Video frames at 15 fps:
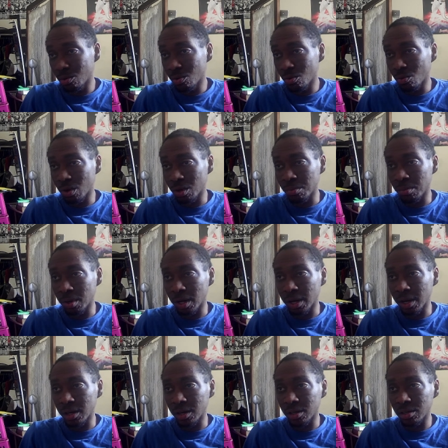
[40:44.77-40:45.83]
Won
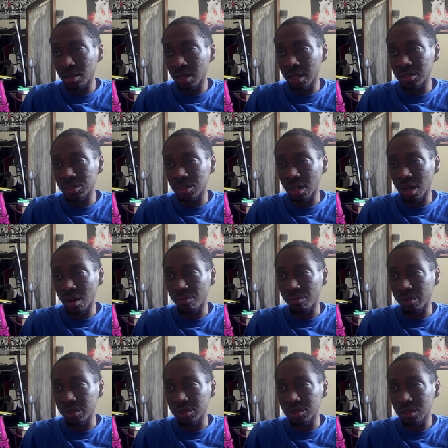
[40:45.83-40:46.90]
by Edson
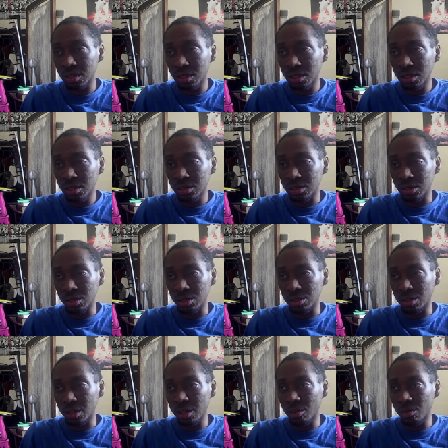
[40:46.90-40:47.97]
Alvarez. See, look,
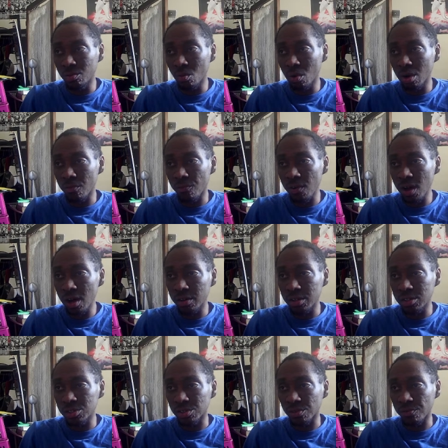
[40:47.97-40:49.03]
they don't want to foul. They
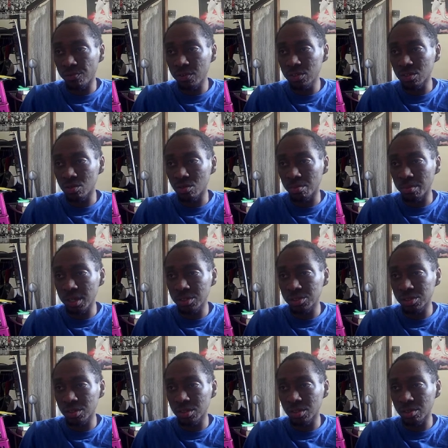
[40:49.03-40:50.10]
just are physical. Make
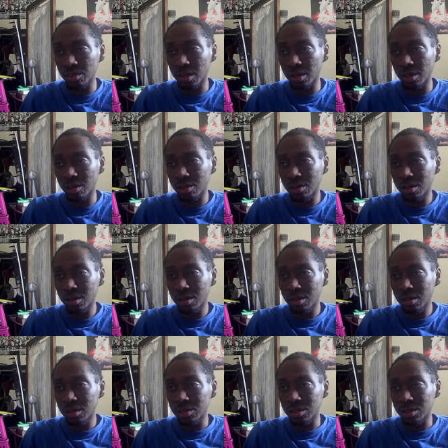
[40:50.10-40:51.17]
sure that they're there.
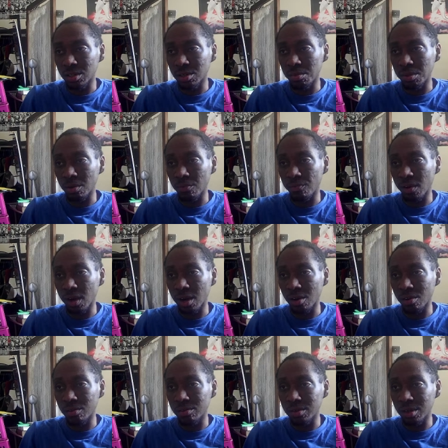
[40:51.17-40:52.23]
It's going to be a
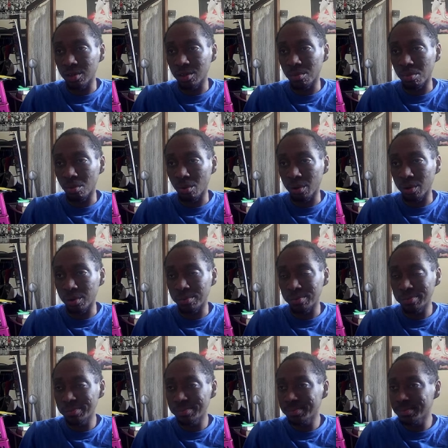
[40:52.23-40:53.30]
foul on De Bruyne.
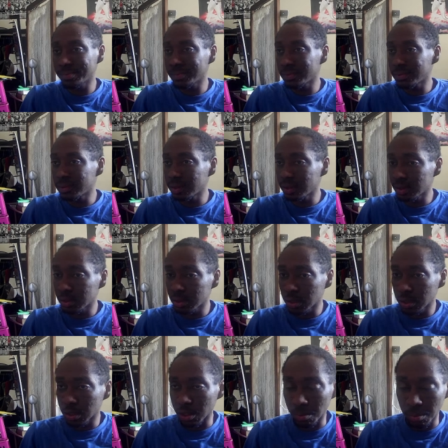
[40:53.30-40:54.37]

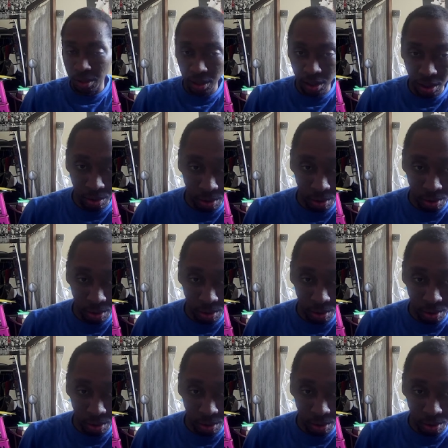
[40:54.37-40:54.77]
Going to be a yellow